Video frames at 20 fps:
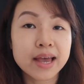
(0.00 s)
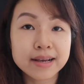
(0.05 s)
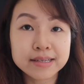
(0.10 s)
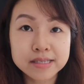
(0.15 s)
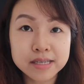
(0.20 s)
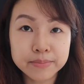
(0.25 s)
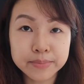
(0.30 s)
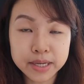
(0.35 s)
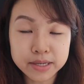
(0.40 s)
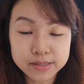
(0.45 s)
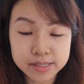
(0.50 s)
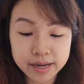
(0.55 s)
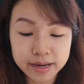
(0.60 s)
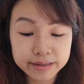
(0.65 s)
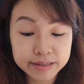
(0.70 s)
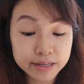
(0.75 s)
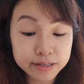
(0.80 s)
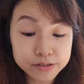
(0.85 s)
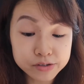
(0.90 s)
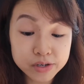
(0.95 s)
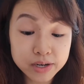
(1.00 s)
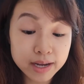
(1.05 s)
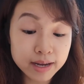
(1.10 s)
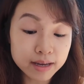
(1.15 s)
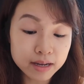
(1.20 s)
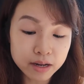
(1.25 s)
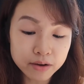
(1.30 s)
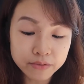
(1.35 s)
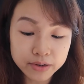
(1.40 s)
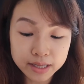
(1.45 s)
I stepped outside yesterday
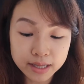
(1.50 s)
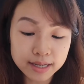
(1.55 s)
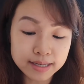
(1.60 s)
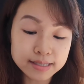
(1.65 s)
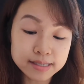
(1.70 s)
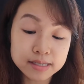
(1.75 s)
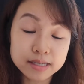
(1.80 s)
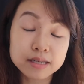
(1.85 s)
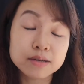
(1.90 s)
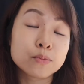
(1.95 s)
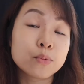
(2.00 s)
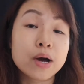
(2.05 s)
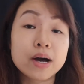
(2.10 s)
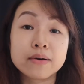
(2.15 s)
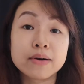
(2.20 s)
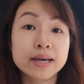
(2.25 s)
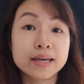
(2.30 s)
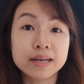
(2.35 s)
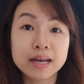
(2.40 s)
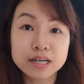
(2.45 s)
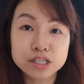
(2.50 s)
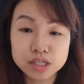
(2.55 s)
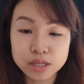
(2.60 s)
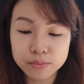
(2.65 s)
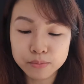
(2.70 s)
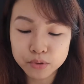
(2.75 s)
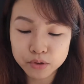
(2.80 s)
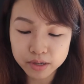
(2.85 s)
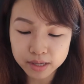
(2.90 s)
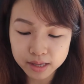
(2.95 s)
and I realized, wow, I can actually
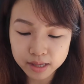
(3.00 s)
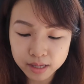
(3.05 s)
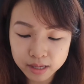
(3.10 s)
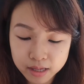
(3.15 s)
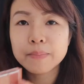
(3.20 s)
breathe.